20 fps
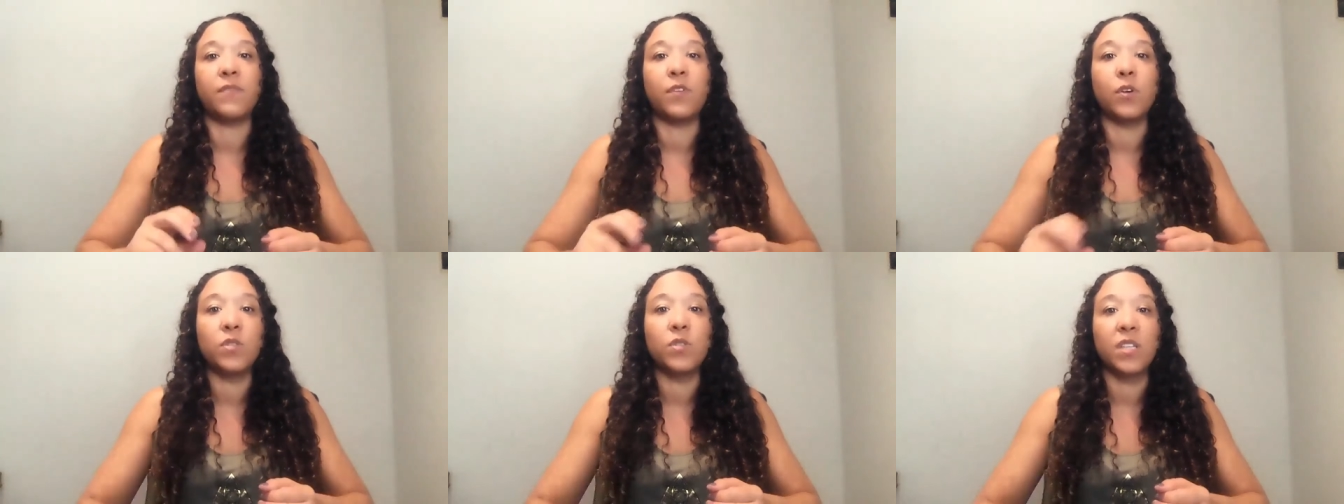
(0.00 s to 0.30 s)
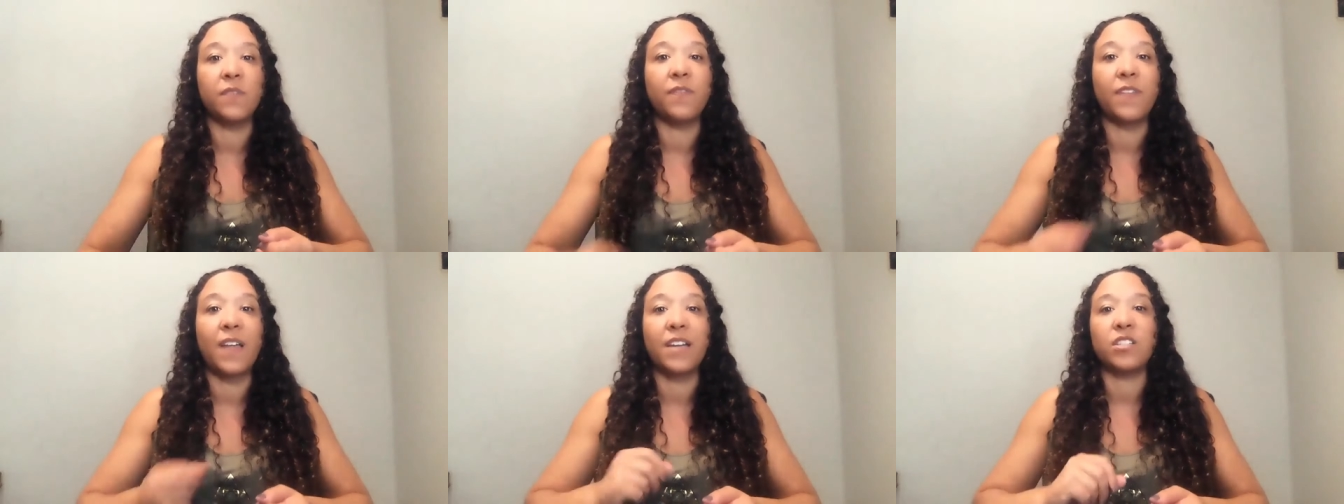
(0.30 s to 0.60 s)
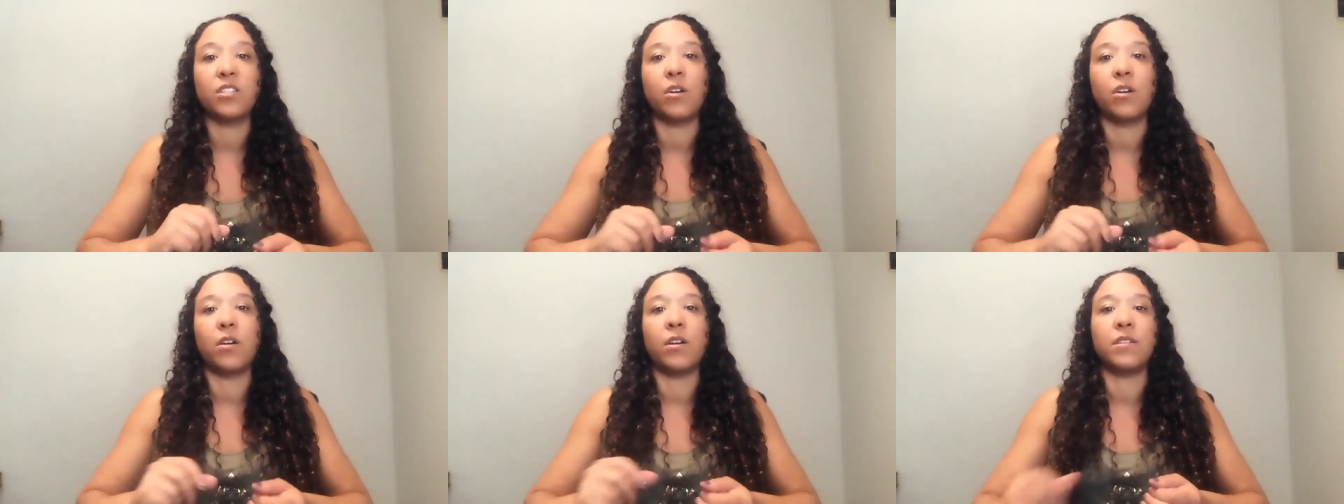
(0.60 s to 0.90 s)
If you're using
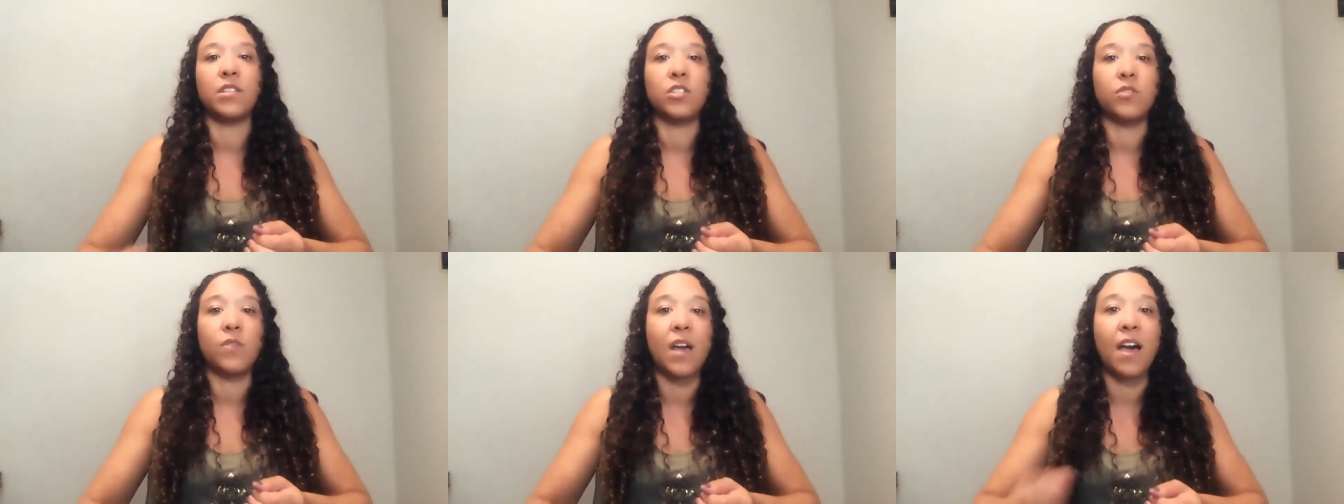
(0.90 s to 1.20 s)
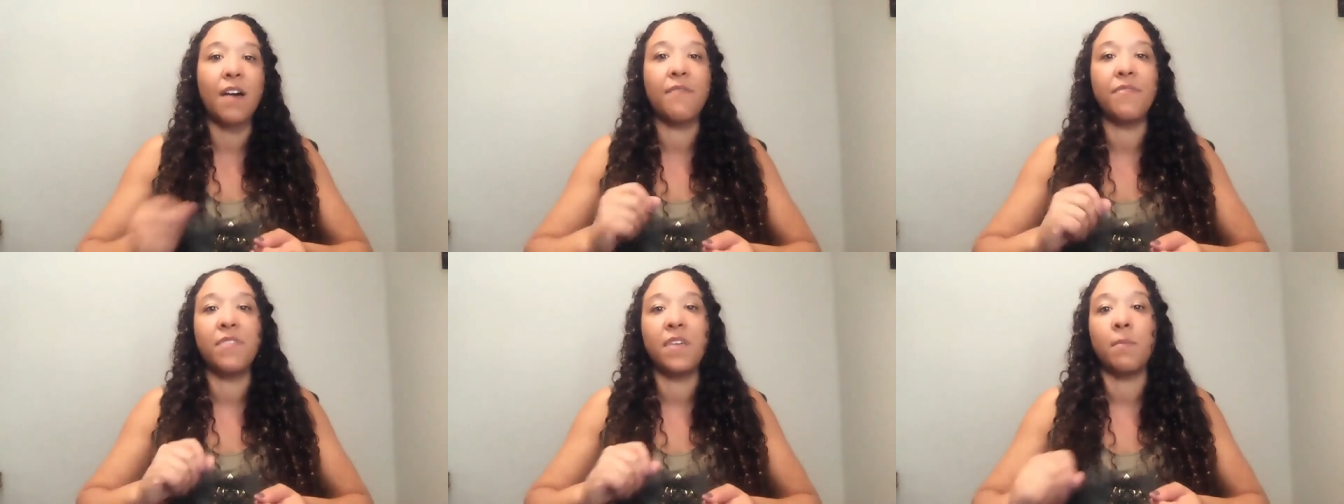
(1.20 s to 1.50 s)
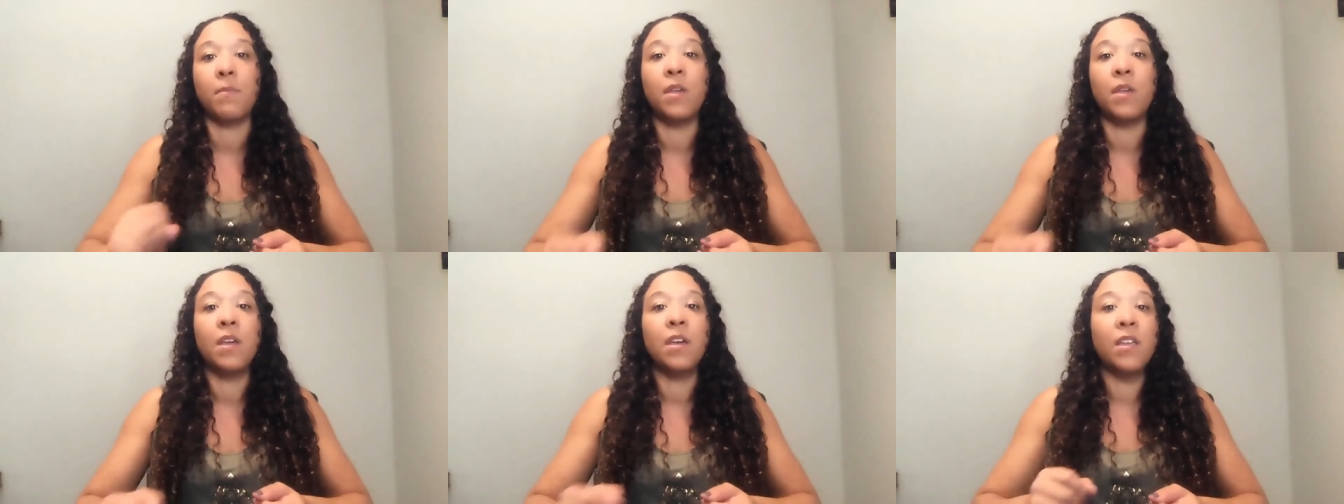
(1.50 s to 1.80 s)
flashcards, that you have
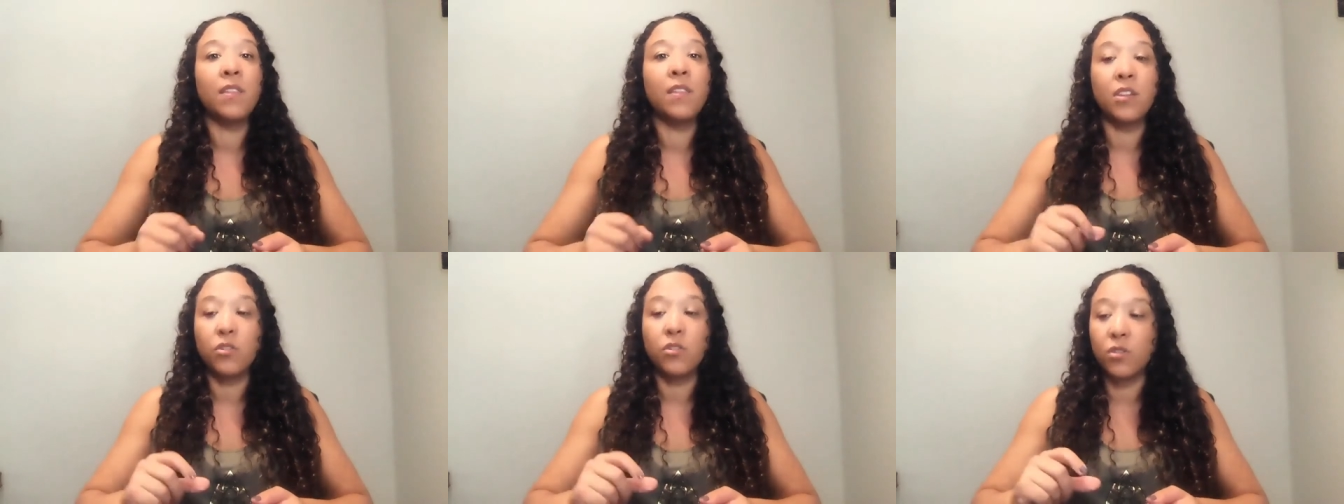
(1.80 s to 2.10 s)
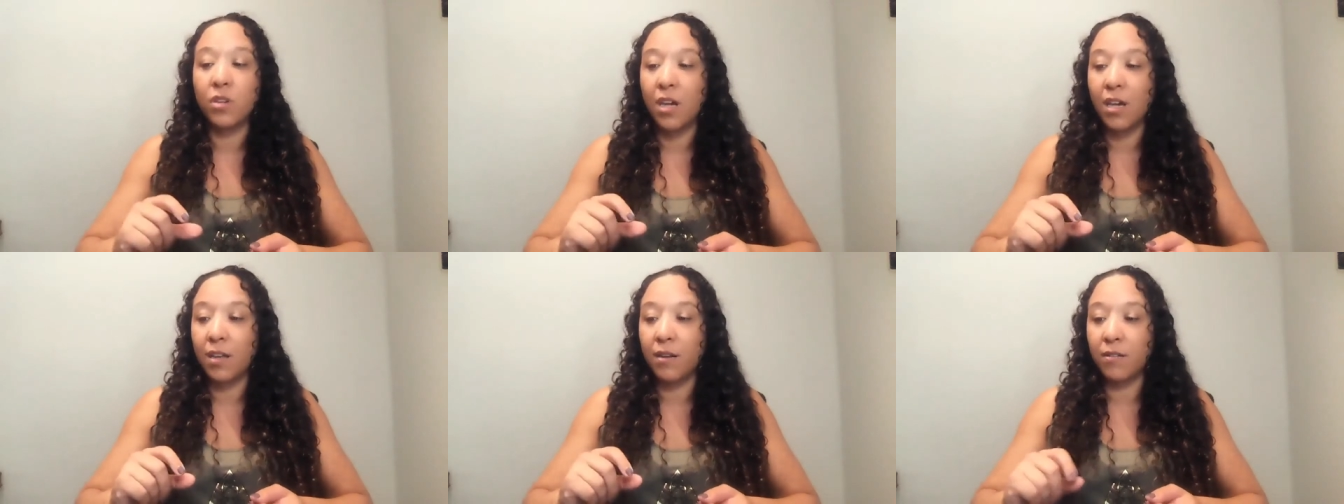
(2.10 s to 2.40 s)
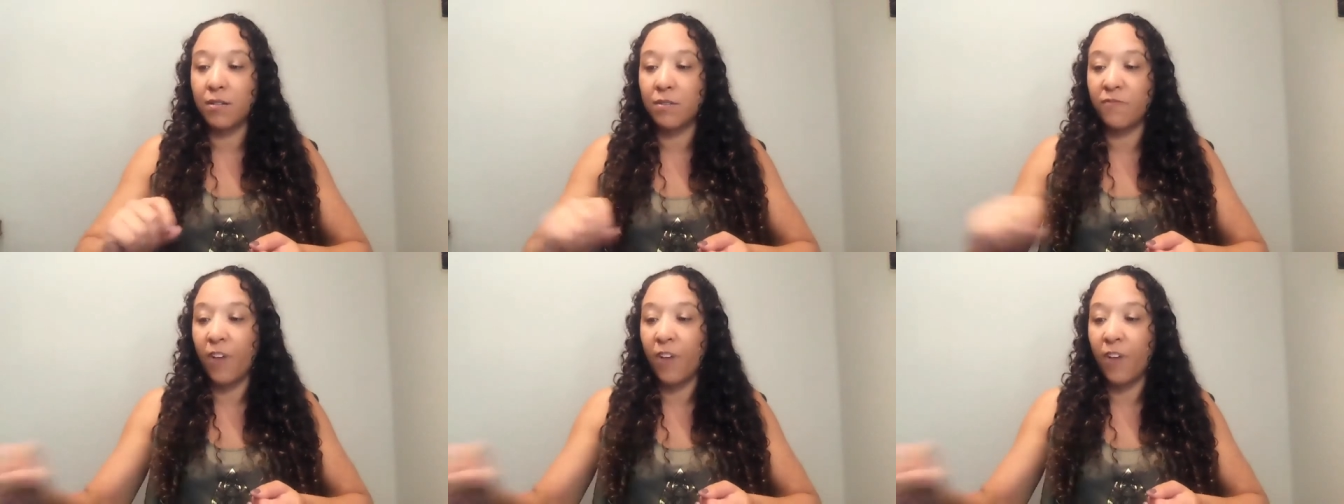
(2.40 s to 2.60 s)
them, that you're not